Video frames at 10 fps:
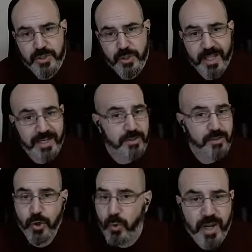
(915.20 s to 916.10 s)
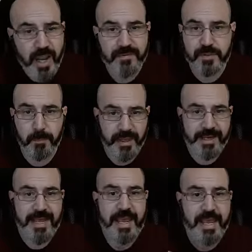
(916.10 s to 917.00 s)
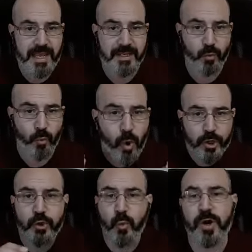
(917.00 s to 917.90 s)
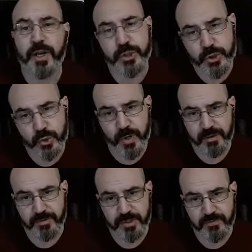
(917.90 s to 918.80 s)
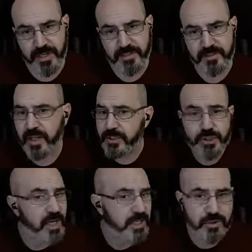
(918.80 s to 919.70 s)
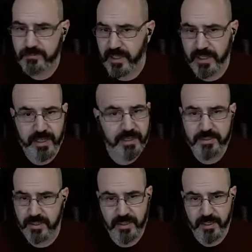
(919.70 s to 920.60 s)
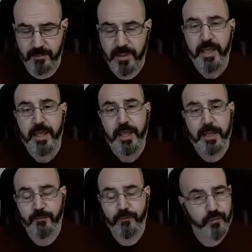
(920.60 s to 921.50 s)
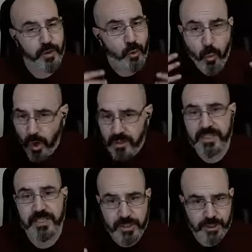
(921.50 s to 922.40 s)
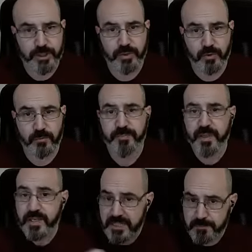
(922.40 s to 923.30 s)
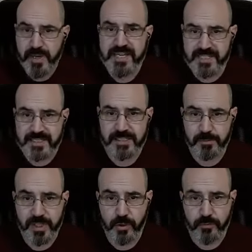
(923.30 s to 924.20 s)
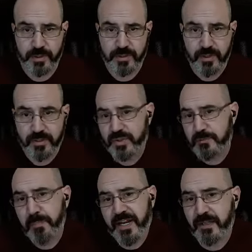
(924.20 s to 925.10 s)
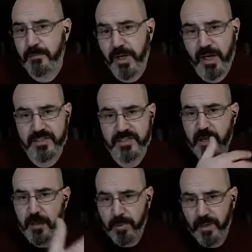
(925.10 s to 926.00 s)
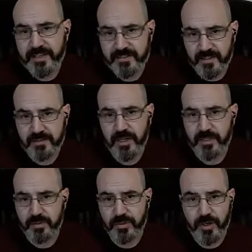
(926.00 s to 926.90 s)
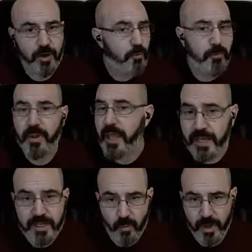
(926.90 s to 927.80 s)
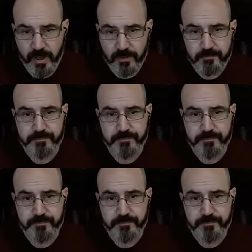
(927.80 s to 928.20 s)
so that you don't have to plan ahead what you want to do with every device. You can change your mind anytime. And if you want additional spaces to be covered, you just buy another box, place it into the home anywhere,